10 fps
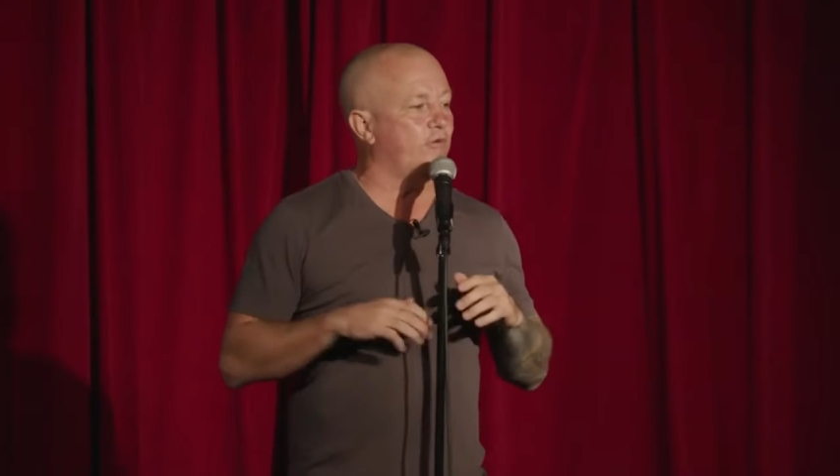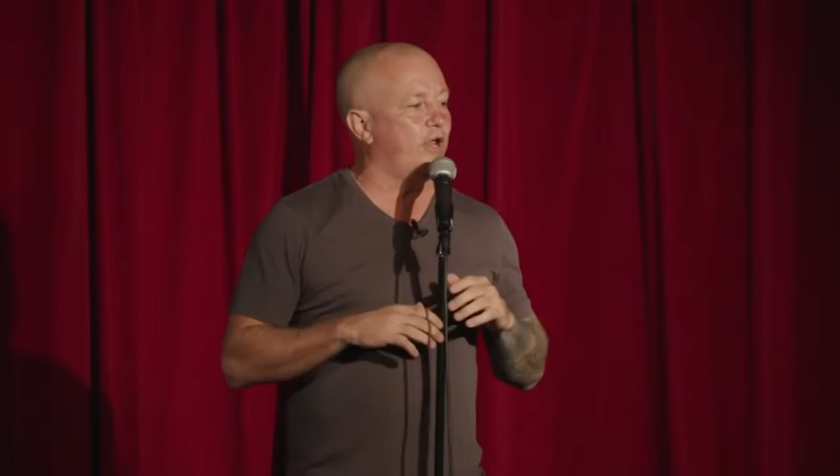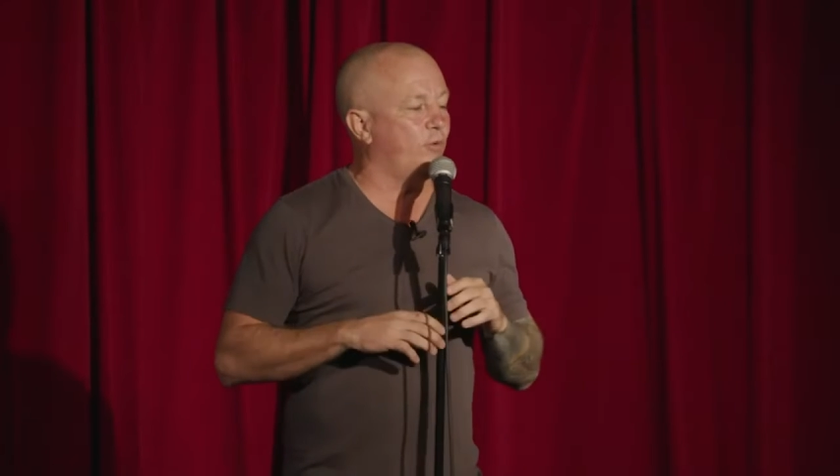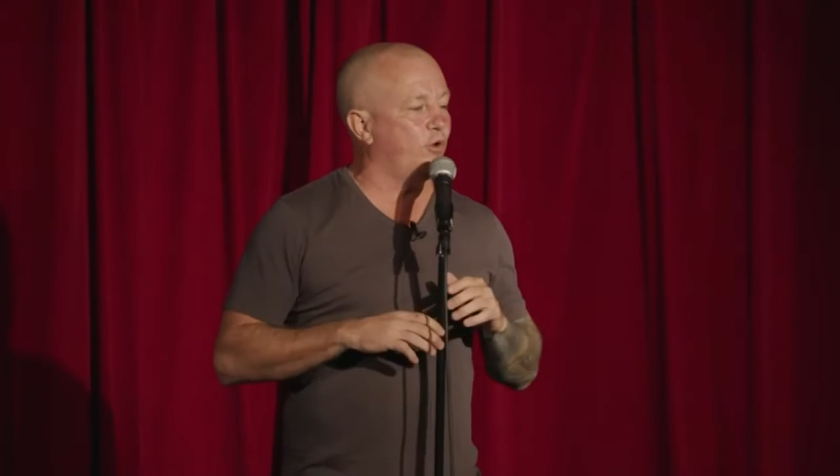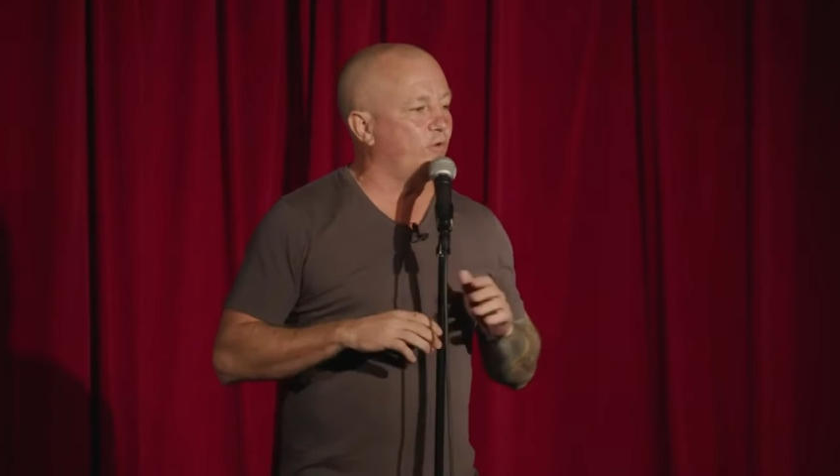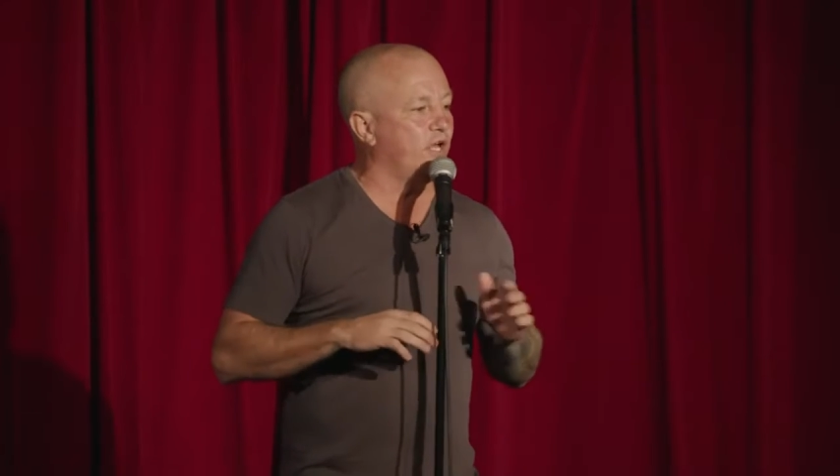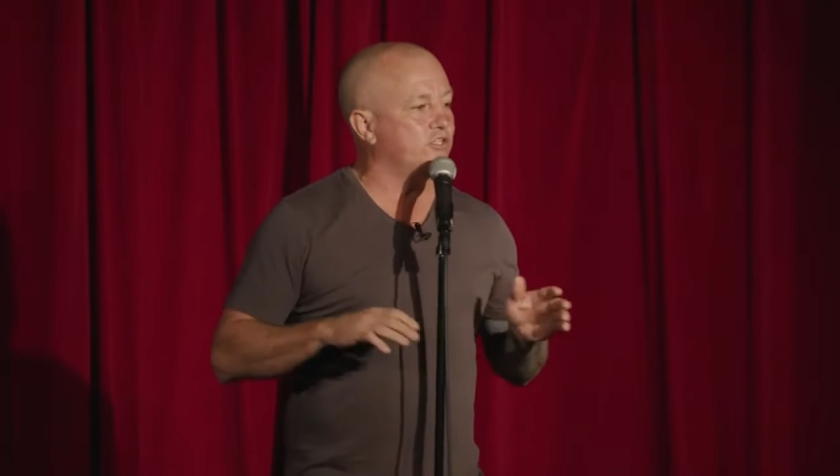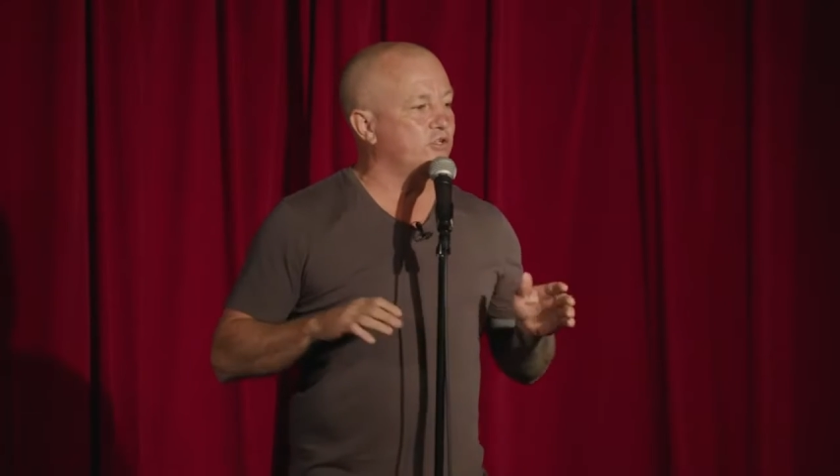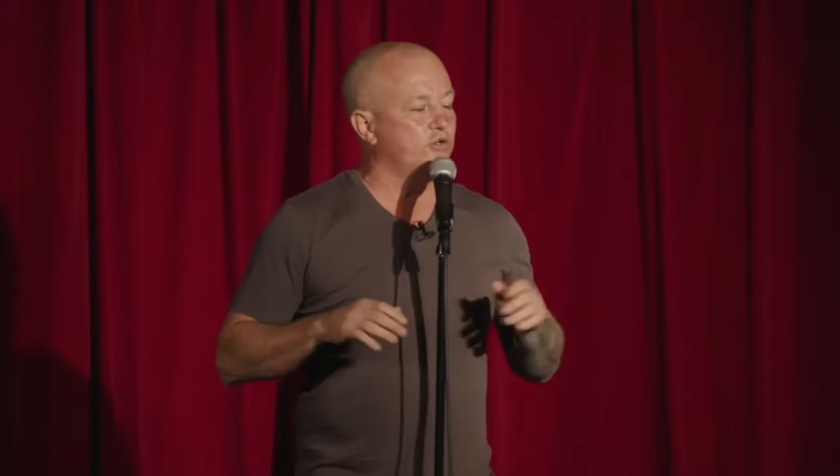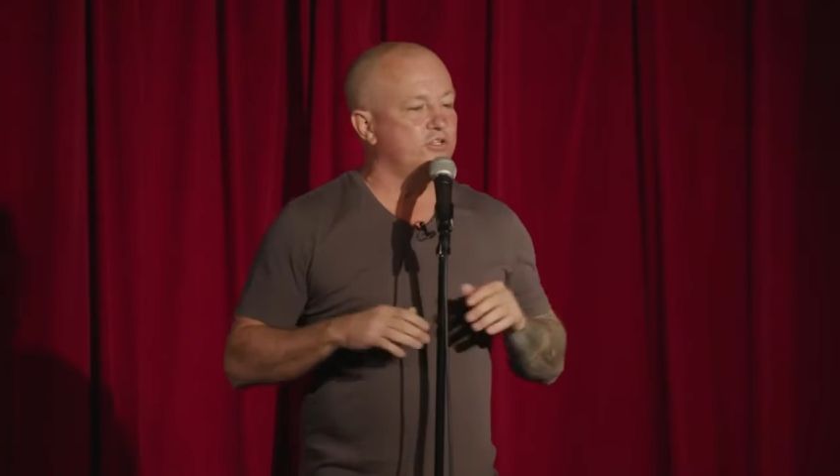Randwick
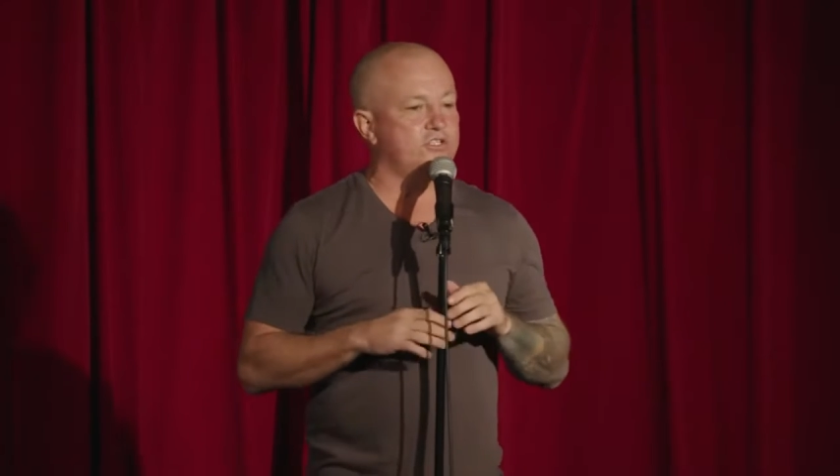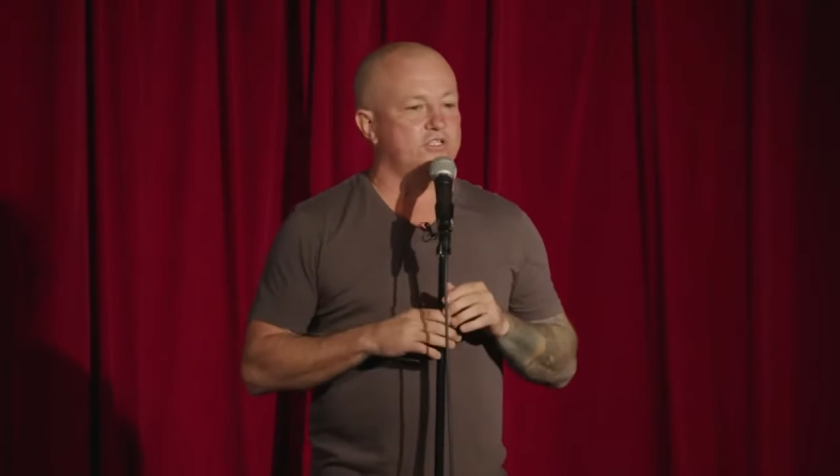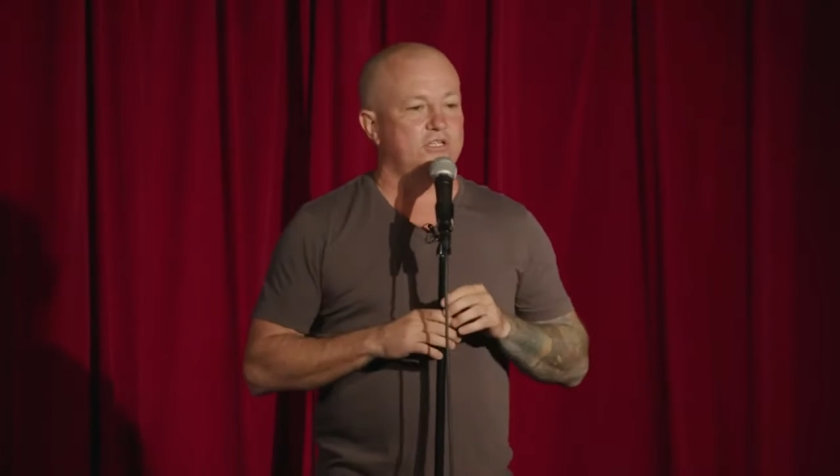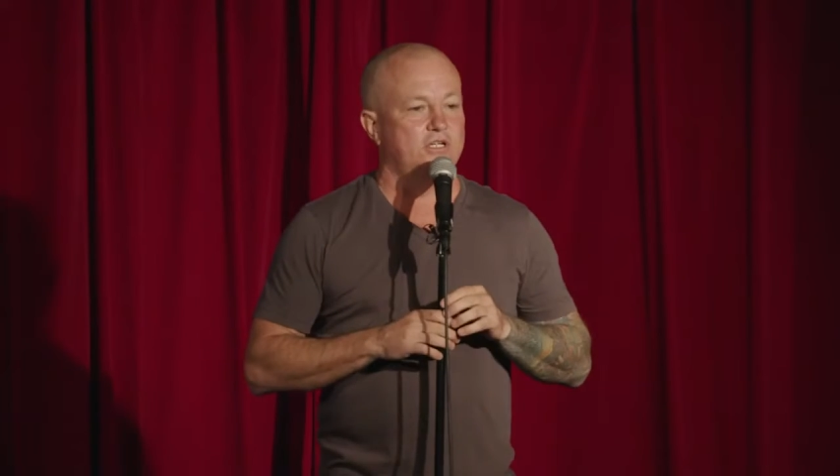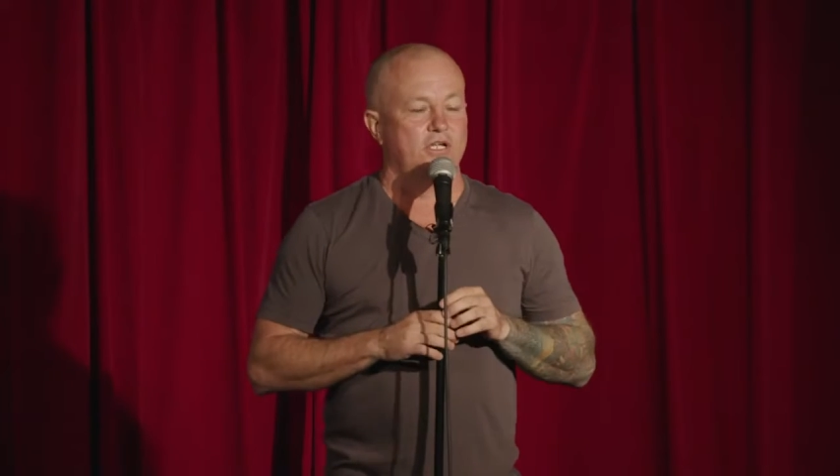Racecourse,